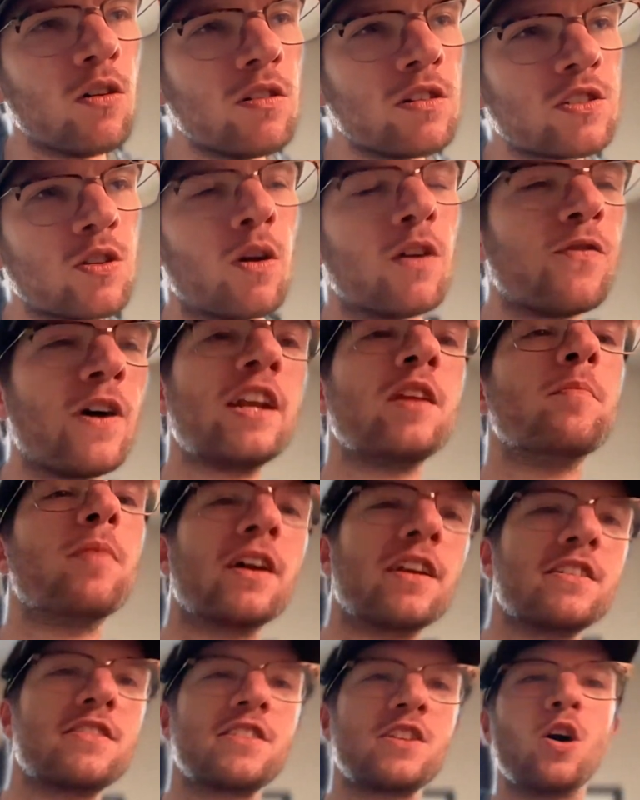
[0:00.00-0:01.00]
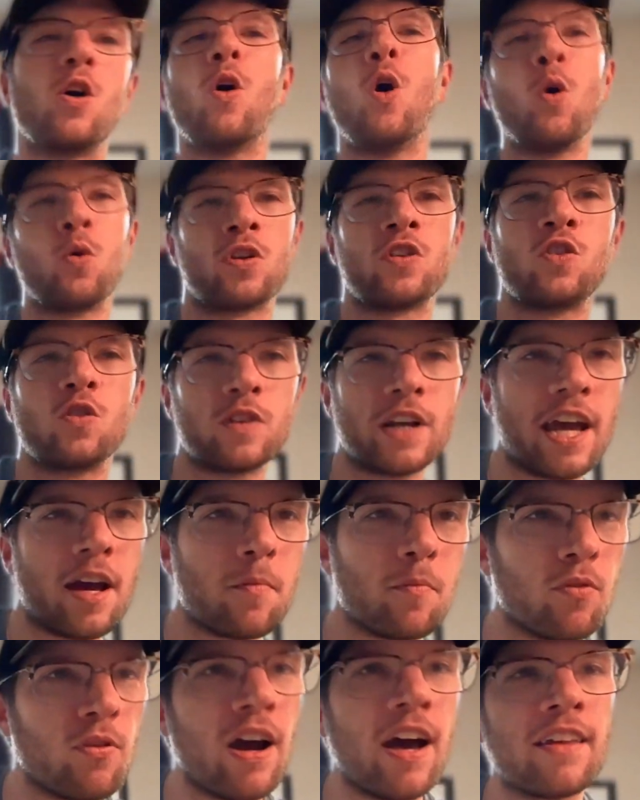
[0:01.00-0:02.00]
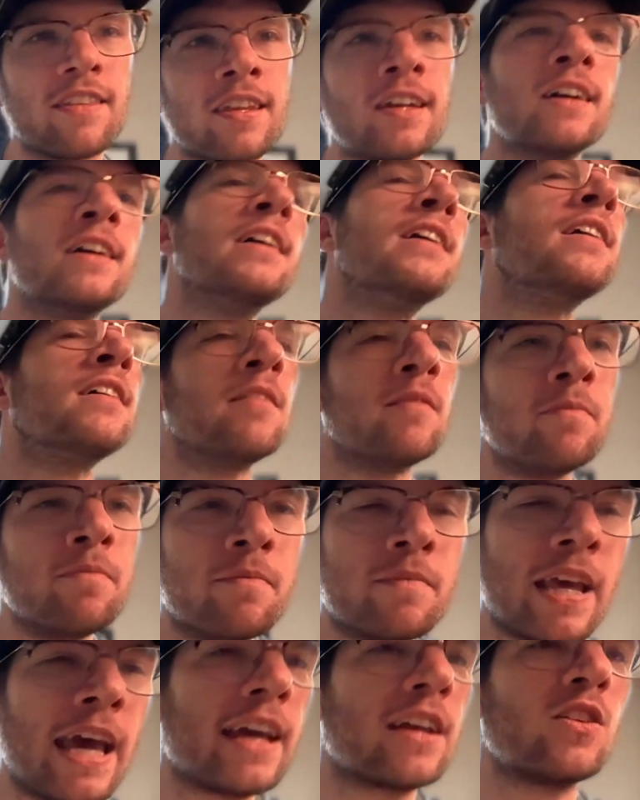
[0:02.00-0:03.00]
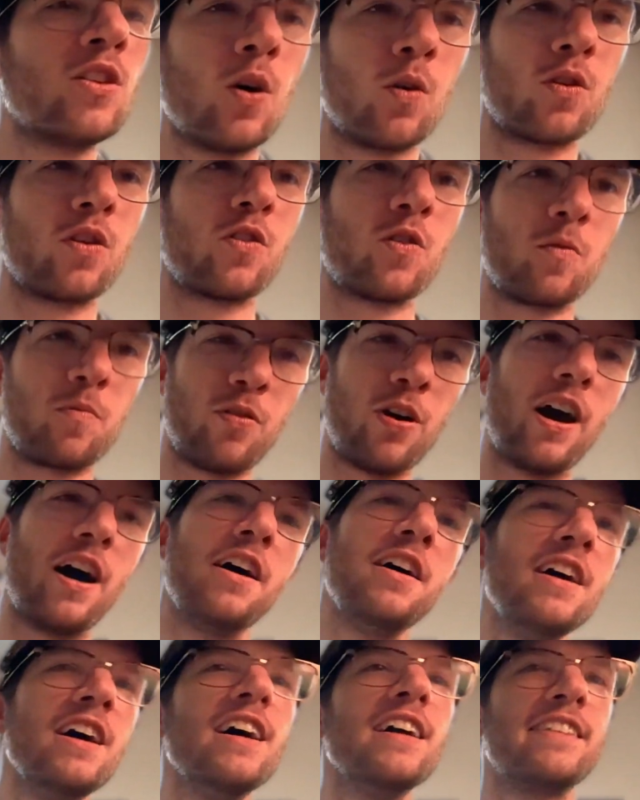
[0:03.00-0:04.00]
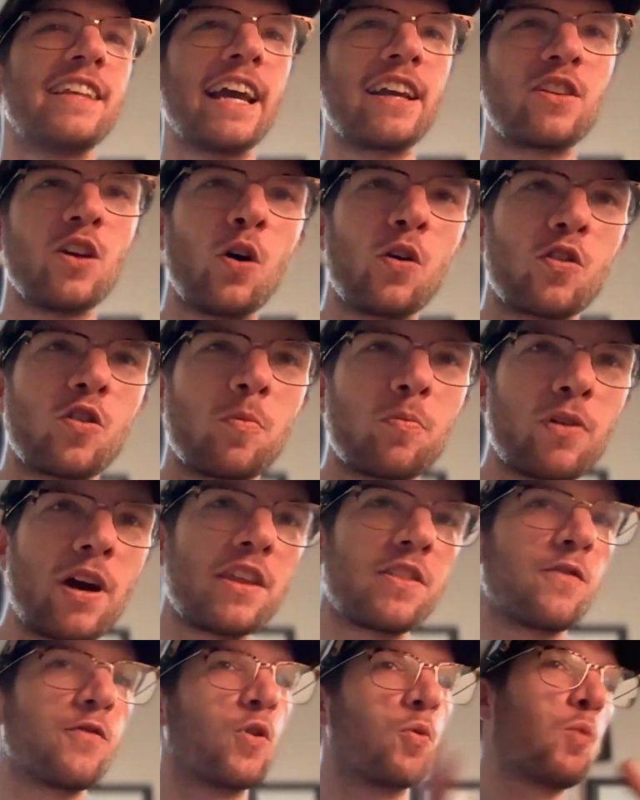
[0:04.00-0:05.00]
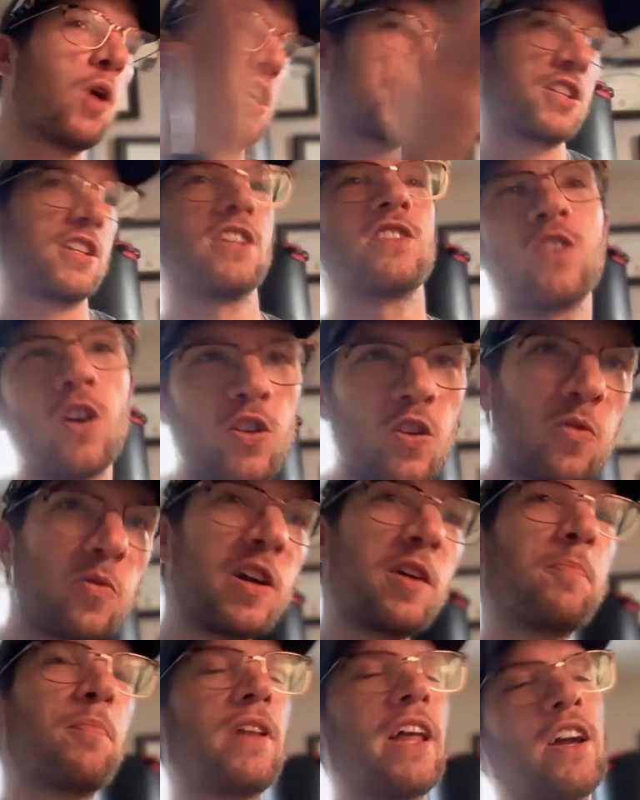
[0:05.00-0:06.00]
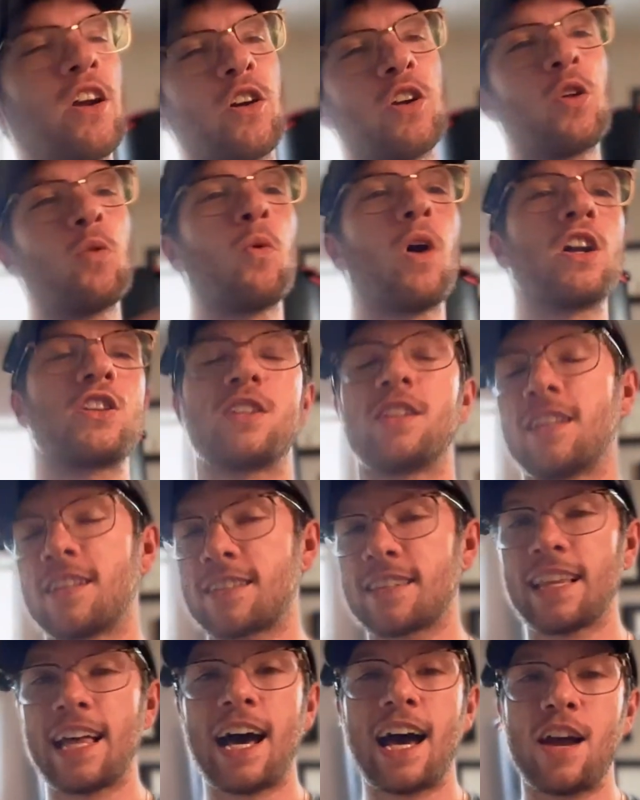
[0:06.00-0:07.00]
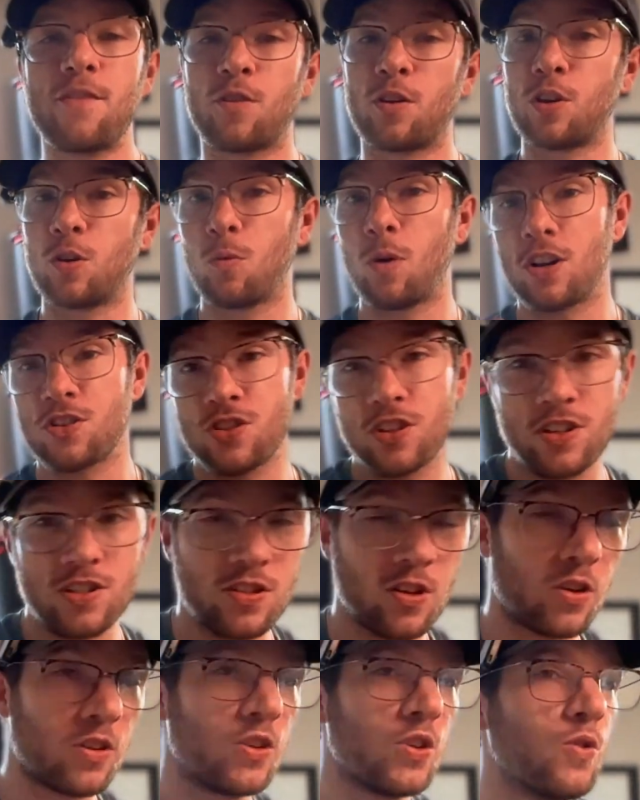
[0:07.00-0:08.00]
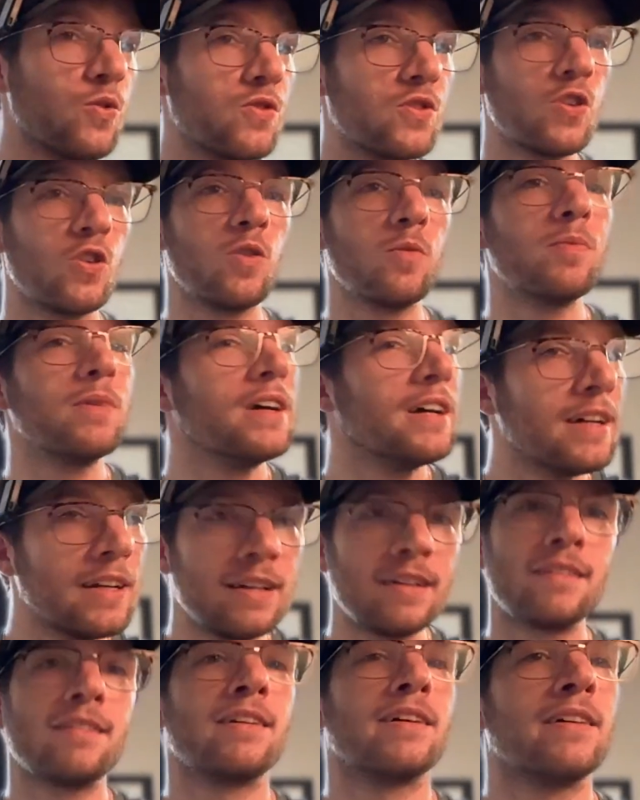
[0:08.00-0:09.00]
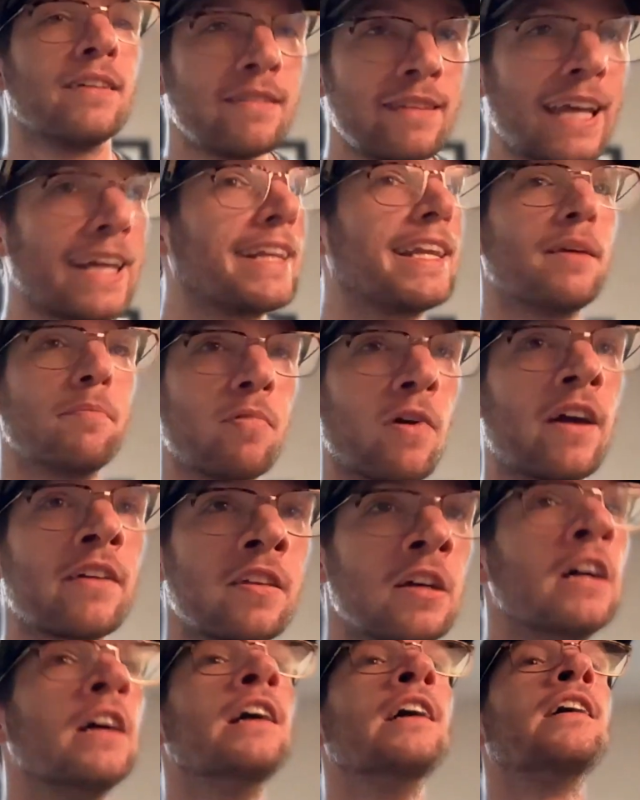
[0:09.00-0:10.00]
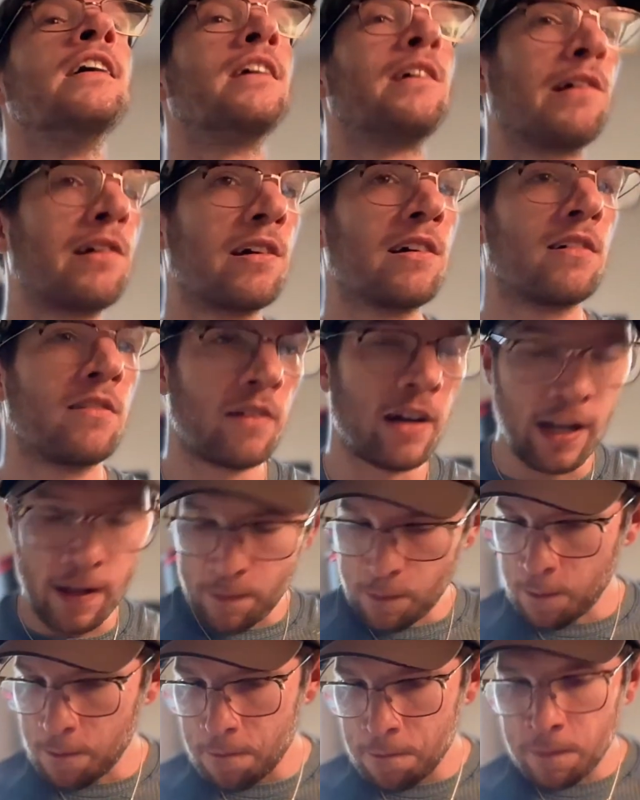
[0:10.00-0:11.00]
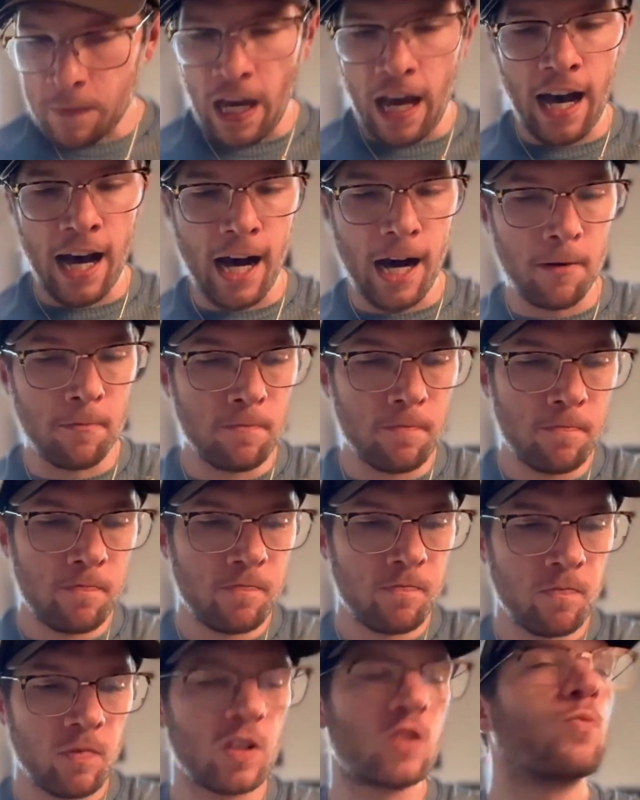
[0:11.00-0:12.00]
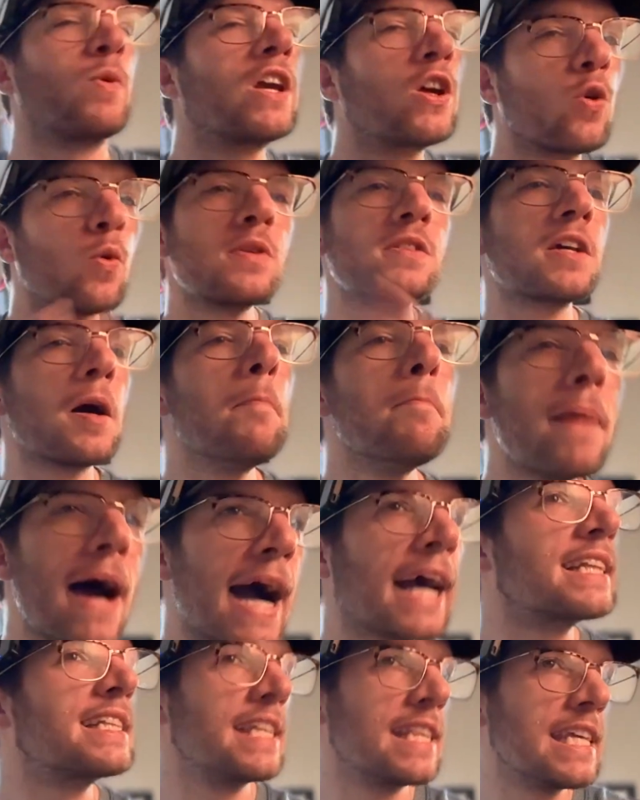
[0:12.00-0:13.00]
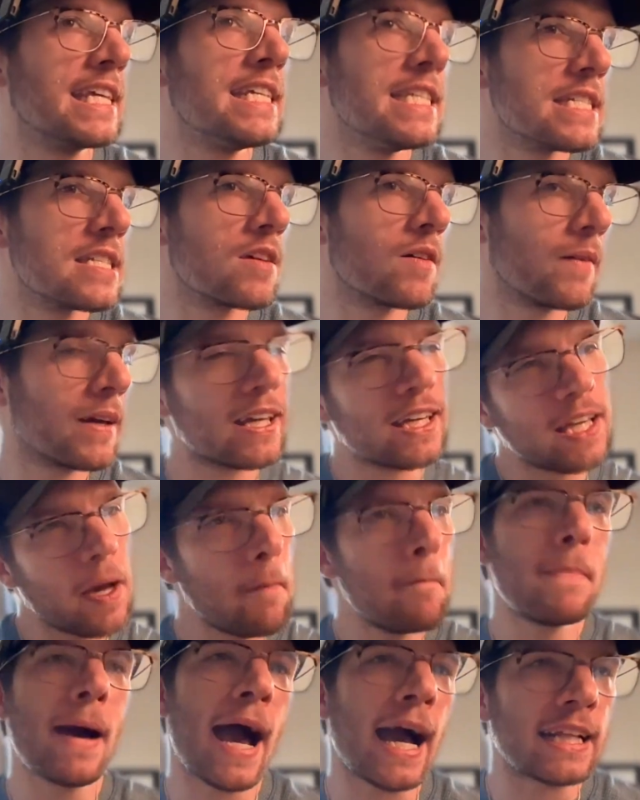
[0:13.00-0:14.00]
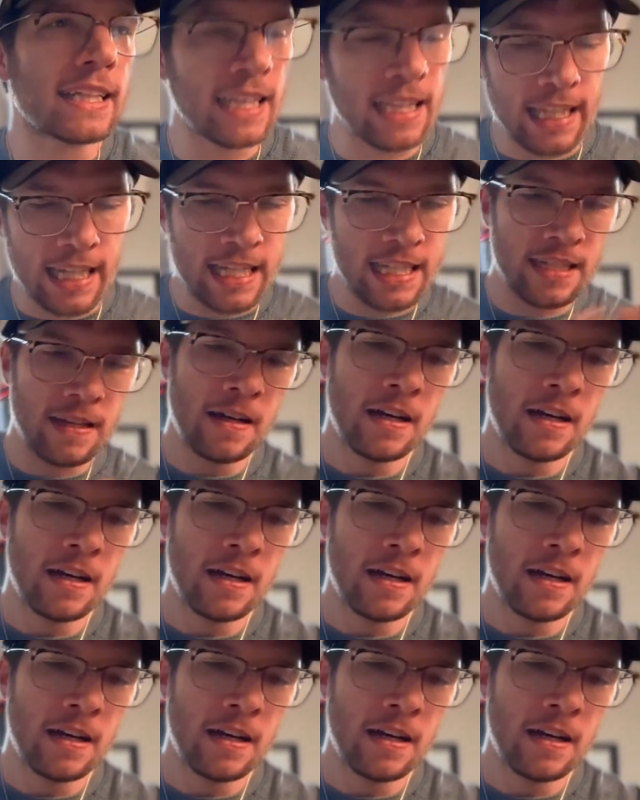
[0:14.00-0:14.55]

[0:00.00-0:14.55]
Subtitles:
So if anybody's still holding their damn breath, take note of their breath. Take note of the breath if you're watching this on the replay, or you're watching this live, or you're watching this on YouTube. Take a deep breath, right? Because we can always come back to these. We can come back to these.